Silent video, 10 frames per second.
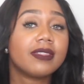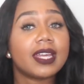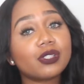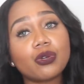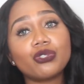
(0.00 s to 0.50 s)

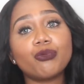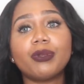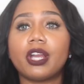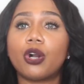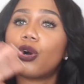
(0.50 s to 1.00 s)
That's going to
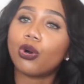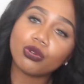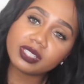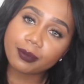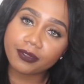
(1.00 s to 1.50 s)
be a
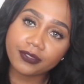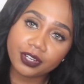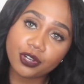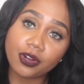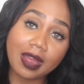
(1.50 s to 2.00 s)
whole separate
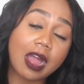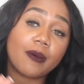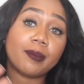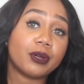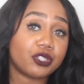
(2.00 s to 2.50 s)
video of
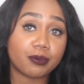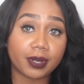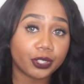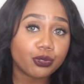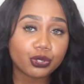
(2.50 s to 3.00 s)
how I budget
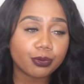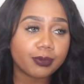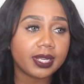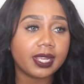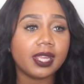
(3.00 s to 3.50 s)
my
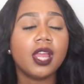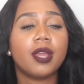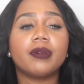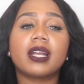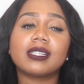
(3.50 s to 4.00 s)
YouTube money
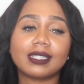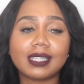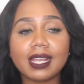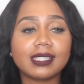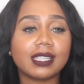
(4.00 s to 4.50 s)
because
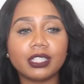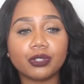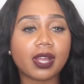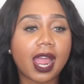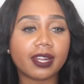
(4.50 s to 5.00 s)
it takes a
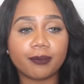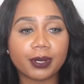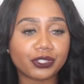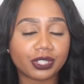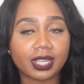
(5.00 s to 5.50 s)
little kind of
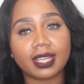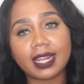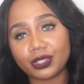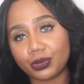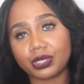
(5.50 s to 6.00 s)
budgeting,
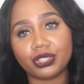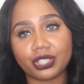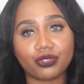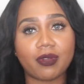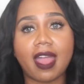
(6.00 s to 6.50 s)
and I do
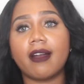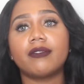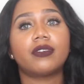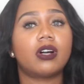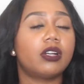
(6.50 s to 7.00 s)
suggest you
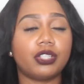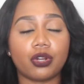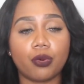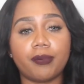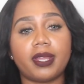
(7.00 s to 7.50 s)
have
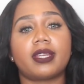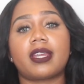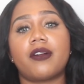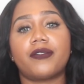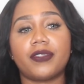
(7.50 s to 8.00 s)
your own bank
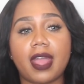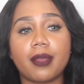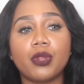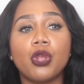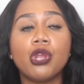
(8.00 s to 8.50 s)
account for
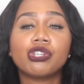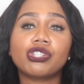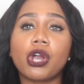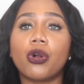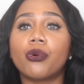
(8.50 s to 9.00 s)
that.
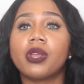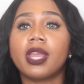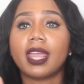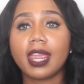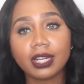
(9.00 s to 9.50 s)
So
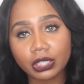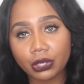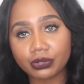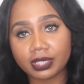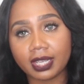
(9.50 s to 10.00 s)
in
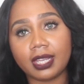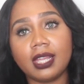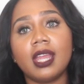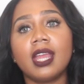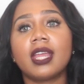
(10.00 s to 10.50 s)

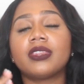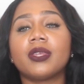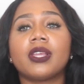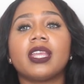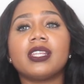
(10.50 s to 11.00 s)
closing,
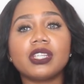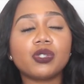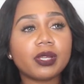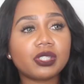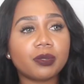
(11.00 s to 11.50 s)
the
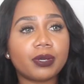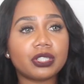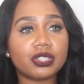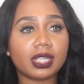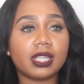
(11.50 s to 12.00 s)
easiest way to
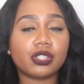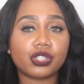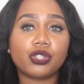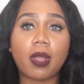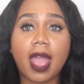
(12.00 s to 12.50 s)
budget
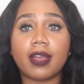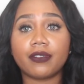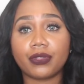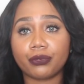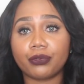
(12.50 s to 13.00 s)
is to
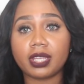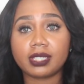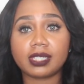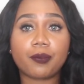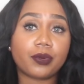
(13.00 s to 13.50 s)
have
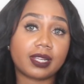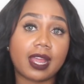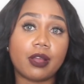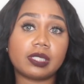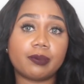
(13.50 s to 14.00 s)
3 separate
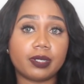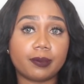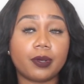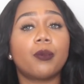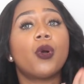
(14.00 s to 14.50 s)
accounts
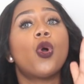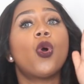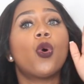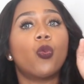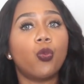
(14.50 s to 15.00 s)
minimum.
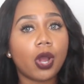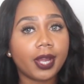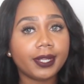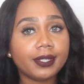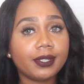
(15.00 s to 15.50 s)

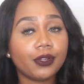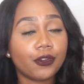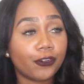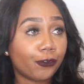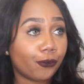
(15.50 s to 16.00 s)
One,
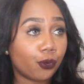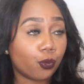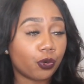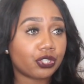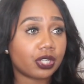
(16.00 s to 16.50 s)

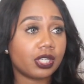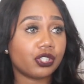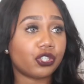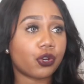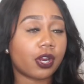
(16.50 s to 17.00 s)
which
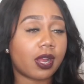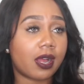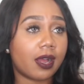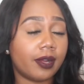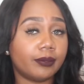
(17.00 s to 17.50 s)
is your
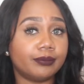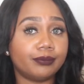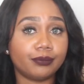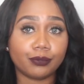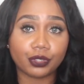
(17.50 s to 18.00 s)

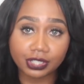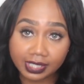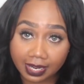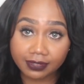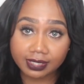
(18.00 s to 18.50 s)

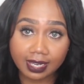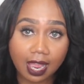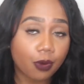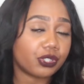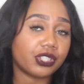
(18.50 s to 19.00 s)
savings
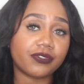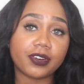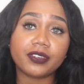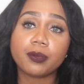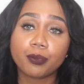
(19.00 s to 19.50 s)
account, which is
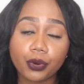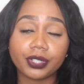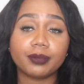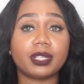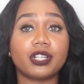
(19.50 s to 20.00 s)
very
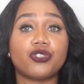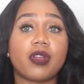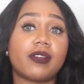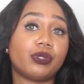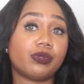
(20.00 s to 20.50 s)
important because
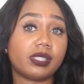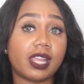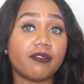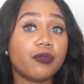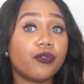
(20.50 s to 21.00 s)
you have to
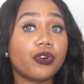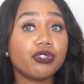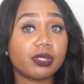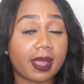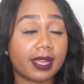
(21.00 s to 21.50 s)
save before
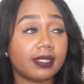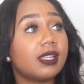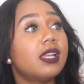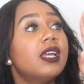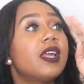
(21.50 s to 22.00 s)
you spend.